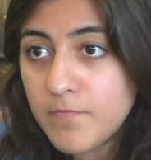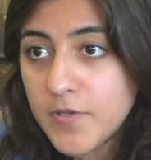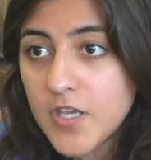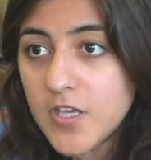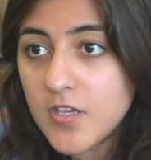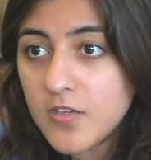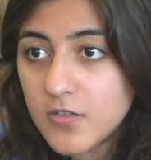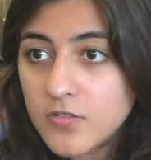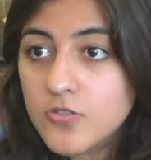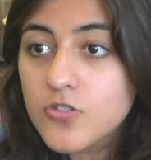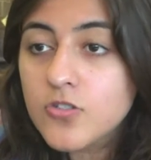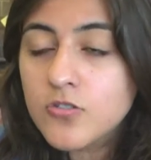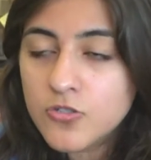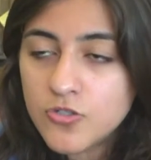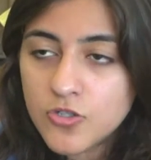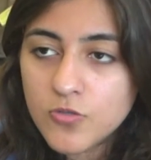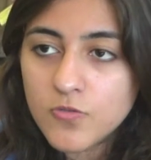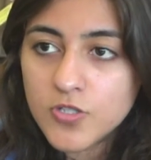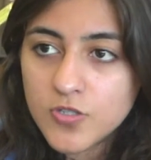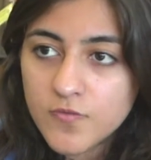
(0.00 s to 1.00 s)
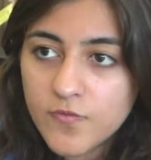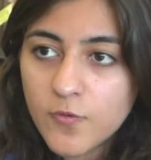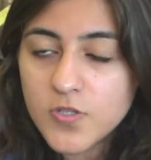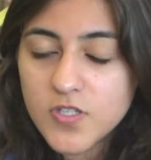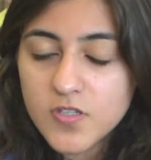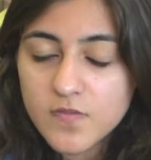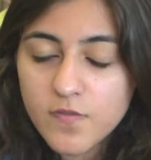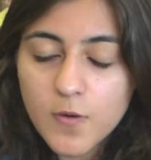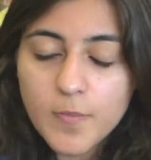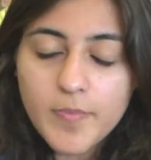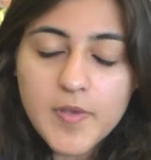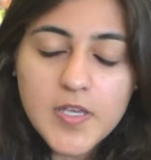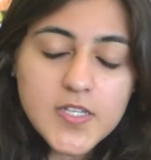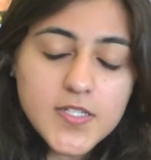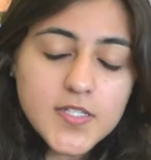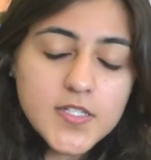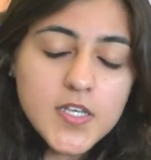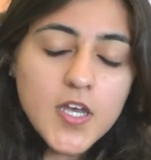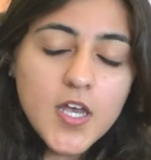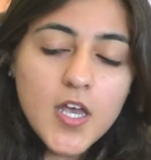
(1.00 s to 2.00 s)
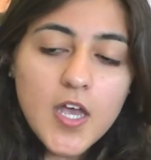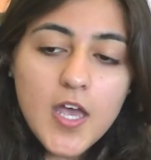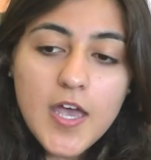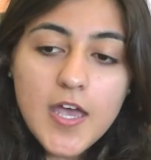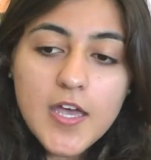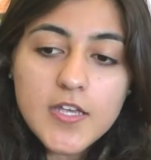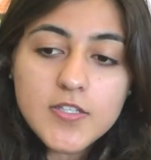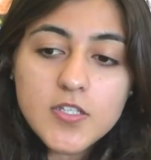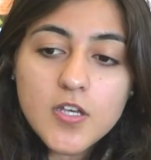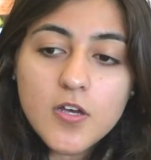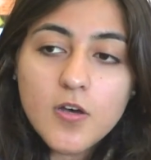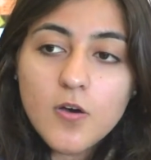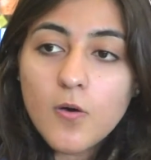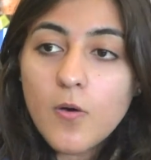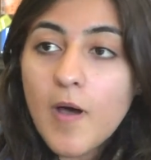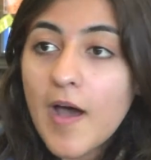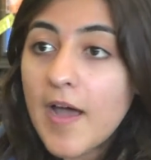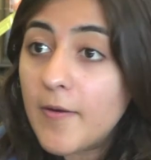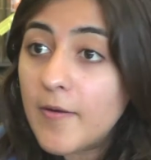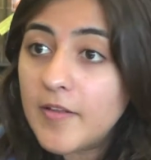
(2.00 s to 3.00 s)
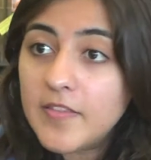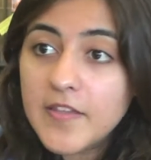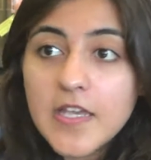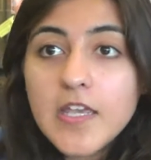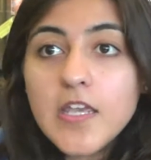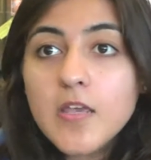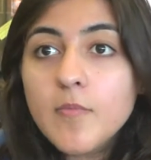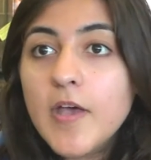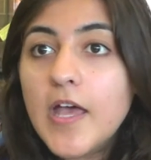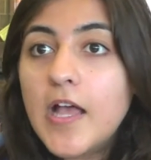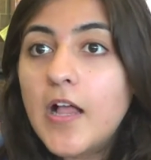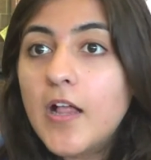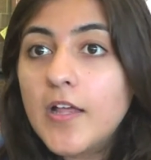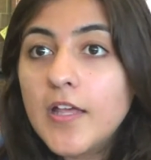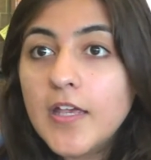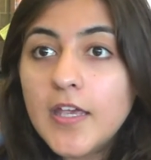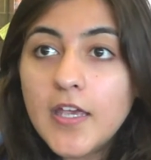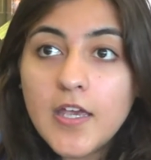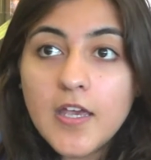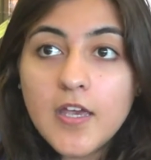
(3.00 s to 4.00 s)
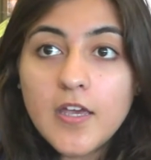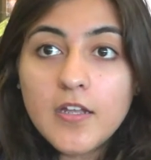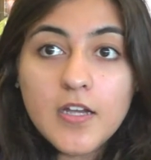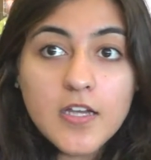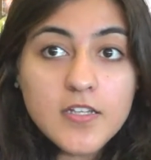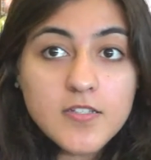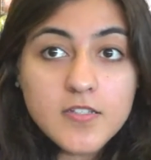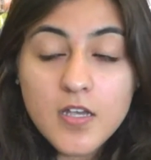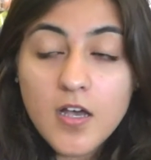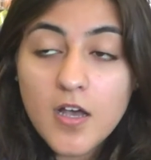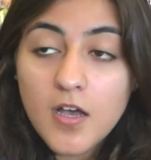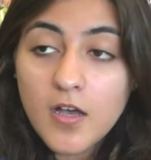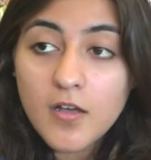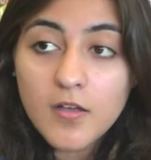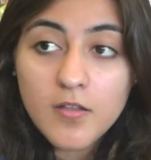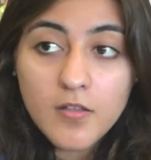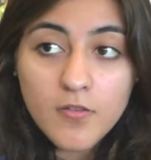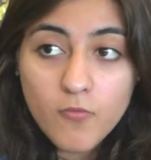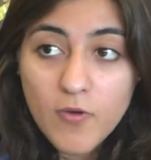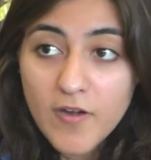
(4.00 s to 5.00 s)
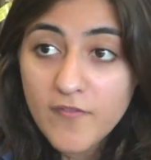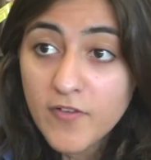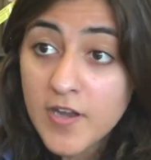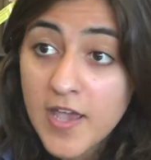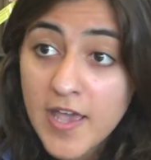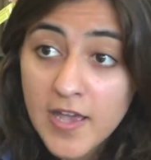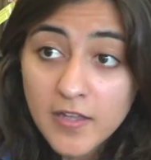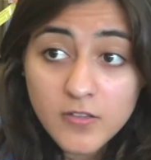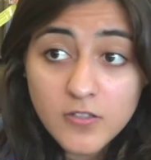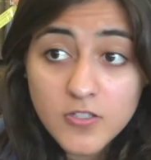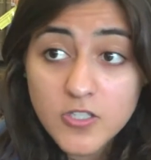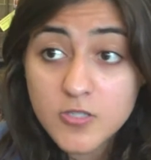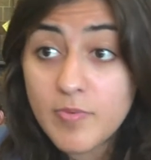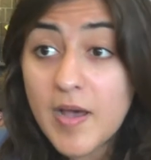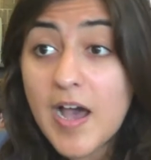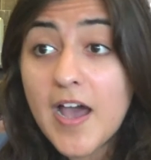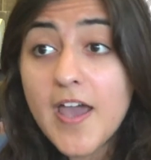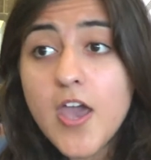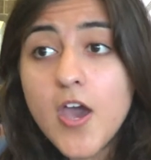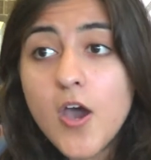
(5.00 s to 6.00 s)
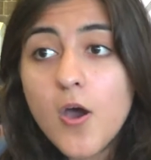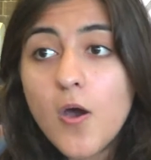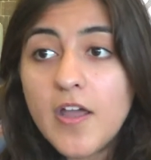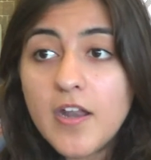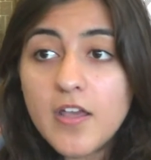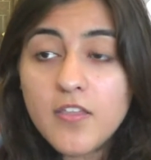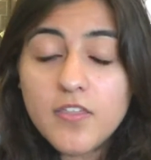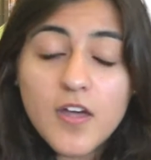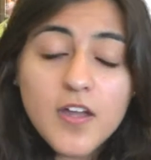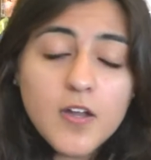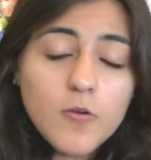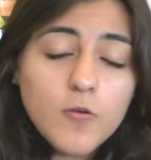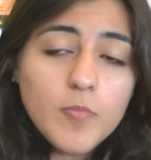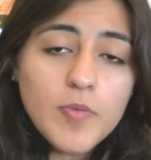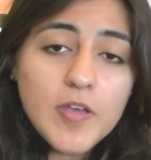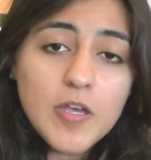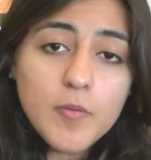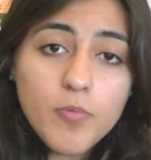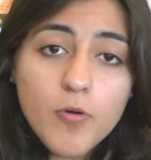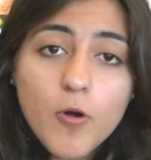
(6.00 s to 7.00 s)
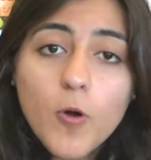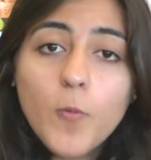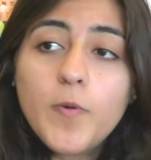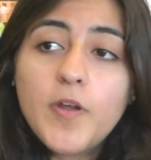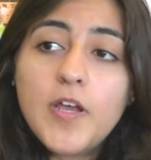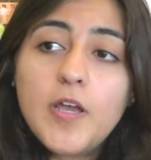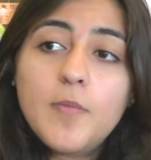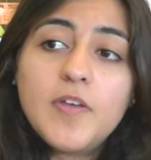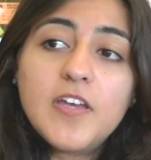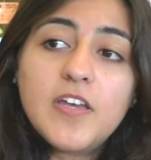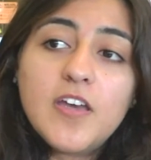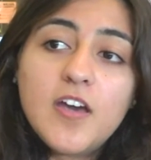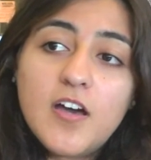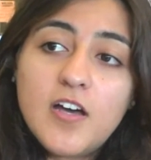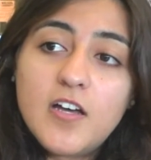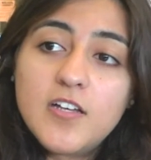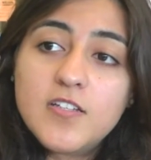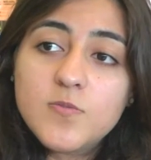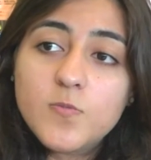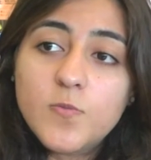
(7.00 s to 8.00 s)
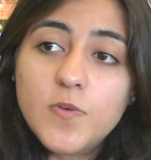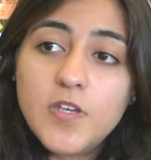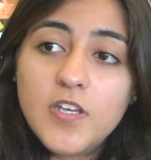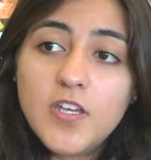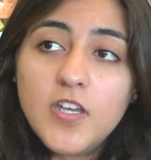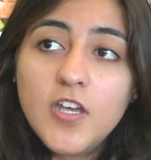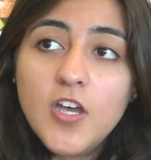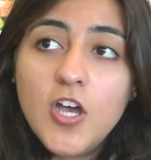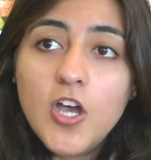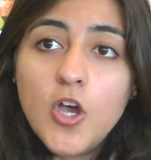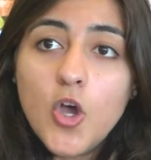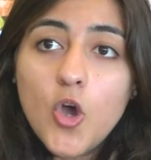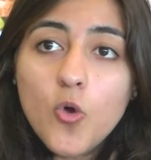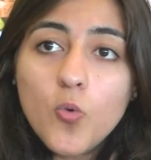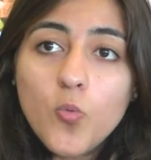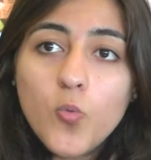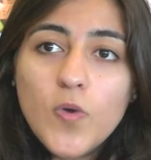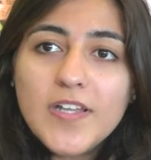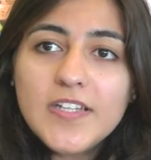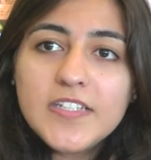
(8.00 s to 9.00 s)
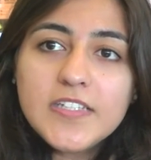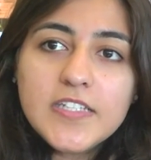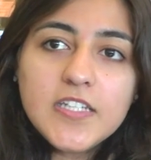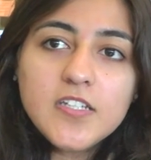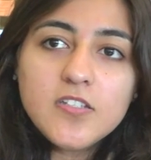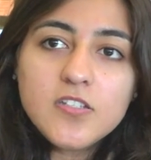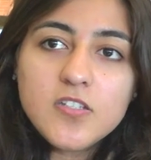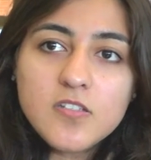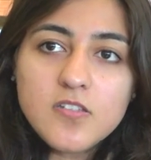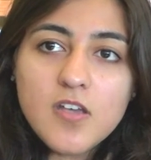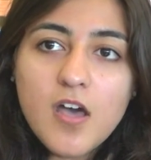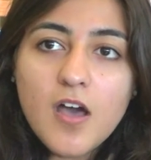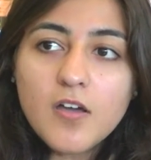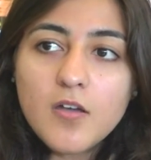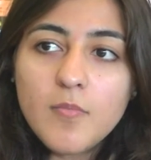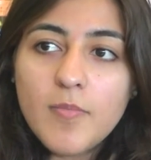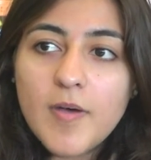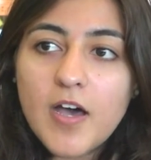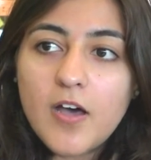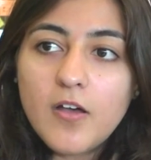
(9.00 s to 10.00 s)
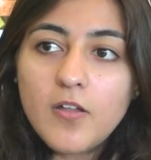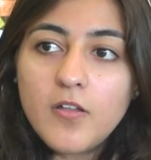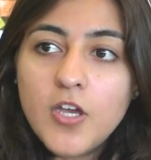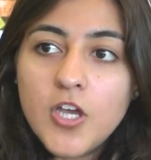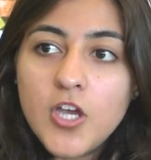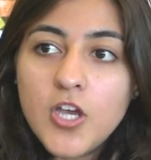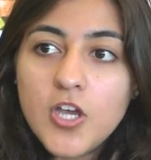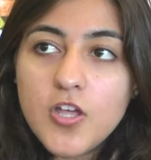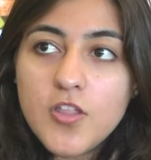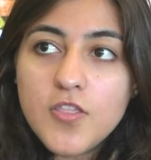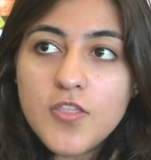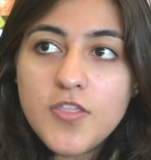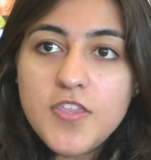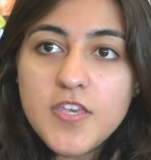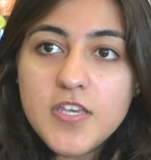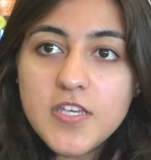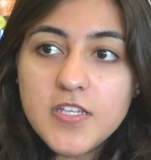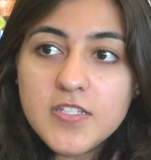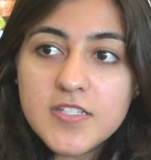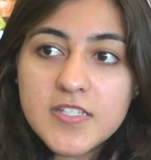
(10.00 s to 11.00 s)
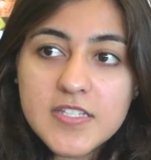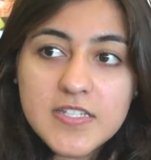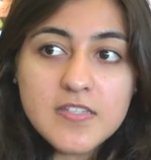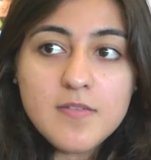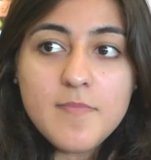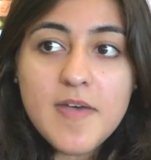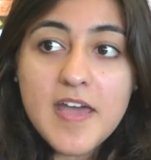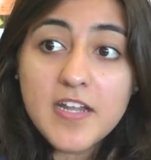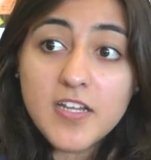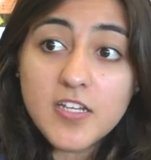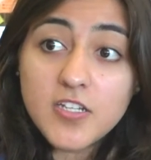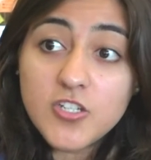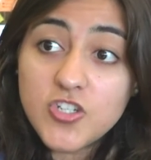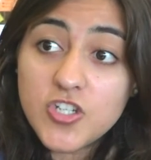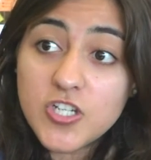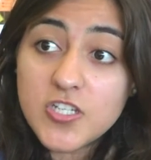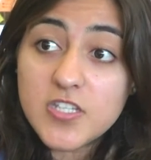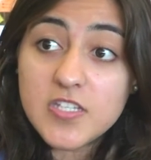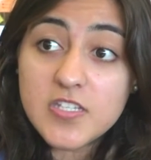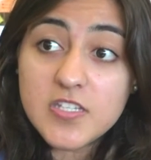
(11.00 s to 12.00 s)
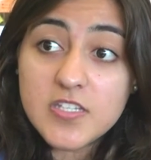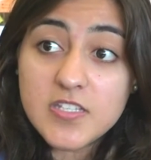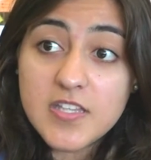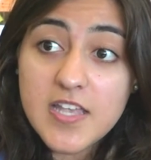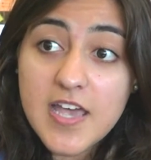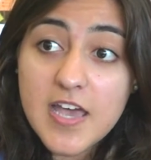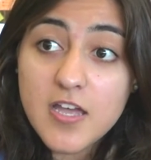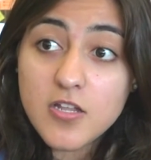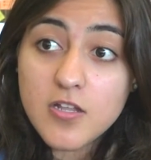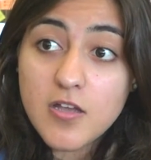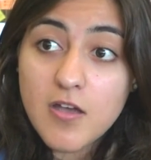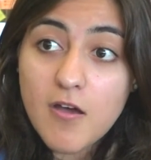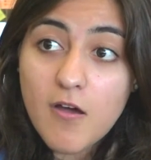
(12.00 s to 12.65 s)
Jewish Voices for Peace. So I read the email and I saw Reverend Hagler's bio, and I thought it would be appropriate because we really need to talk about the systematic injustices that